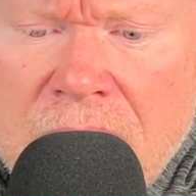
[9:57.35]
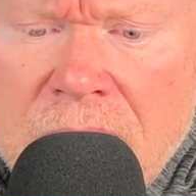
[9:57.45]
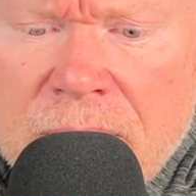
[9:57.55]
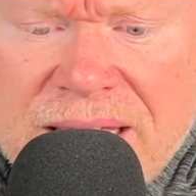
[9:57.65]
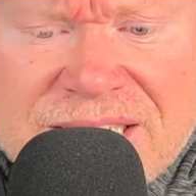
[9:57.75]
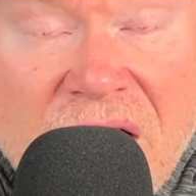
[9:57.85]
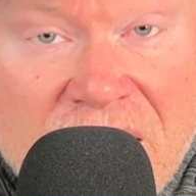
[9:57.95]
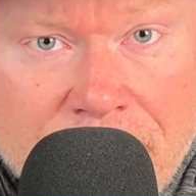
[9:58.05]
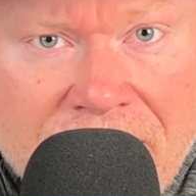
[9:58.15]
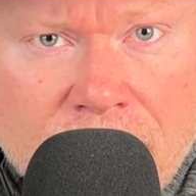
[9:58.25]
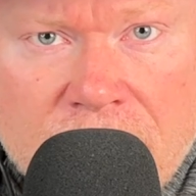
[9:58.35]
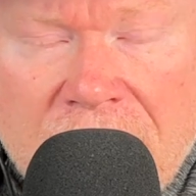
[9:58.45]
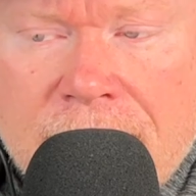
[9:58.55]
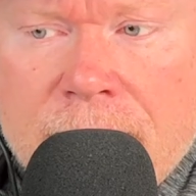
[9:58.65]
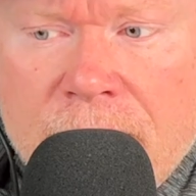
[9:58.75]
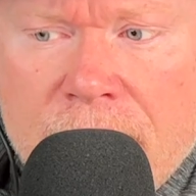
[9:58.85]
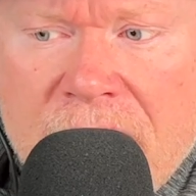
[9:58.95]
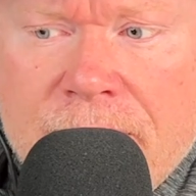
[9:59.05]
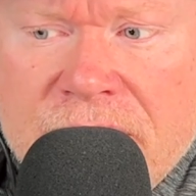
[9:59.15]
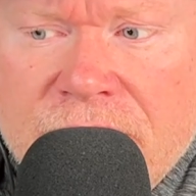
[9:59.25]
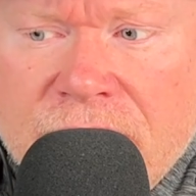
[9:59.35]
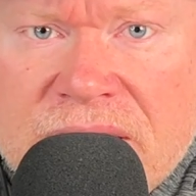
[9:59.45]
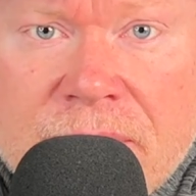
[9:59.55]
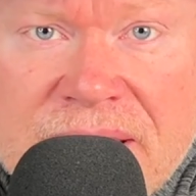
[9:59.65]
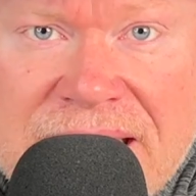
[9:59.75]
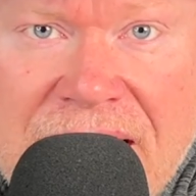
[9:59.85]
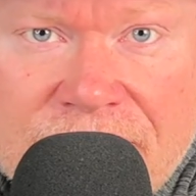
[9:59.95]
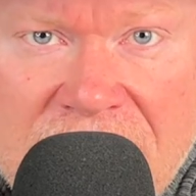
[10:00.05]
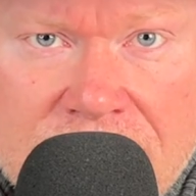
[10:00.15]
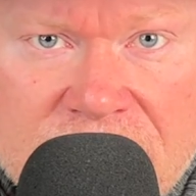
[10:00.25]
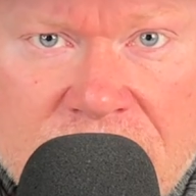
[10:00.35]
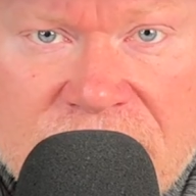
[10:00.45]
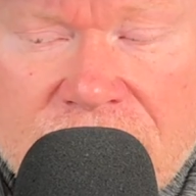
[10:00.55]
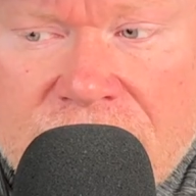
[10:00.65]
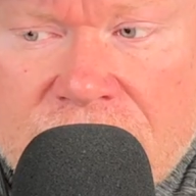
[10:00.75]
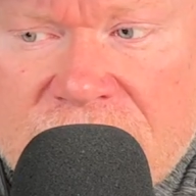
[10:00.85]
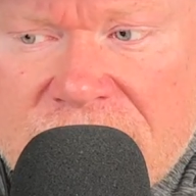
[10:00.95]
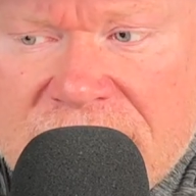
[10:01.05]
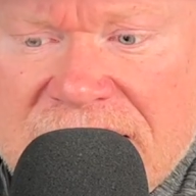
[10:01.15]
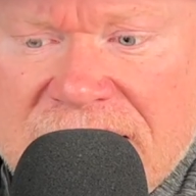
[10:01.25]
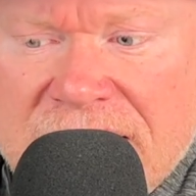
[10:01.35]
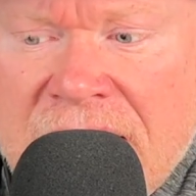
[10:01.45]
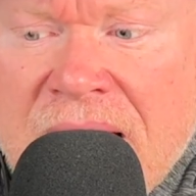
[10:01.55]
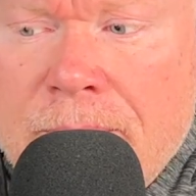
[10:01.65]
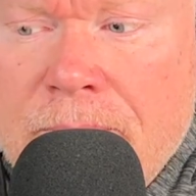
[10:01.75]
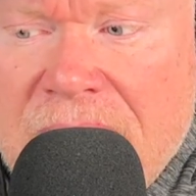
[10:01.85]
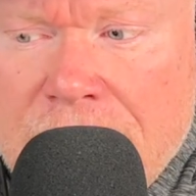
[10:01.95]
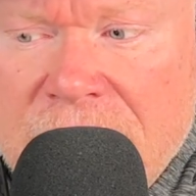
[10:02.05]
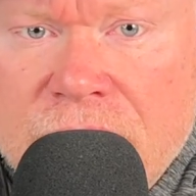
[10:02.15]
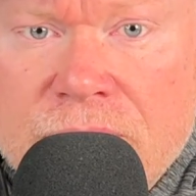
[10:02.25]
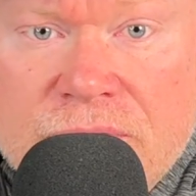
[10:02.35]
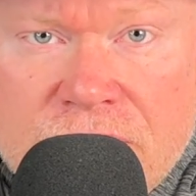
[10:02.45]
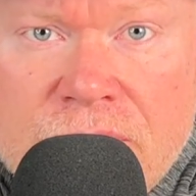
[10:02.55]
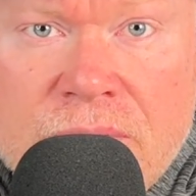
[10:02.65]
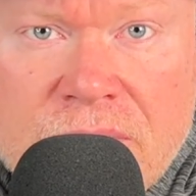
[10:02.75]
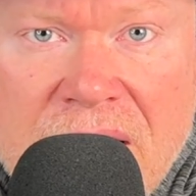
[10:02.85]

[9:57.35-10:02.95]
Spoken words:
But he's thought about, right? Maybe during some of the downtime, especially during the Christmas season, maybe you do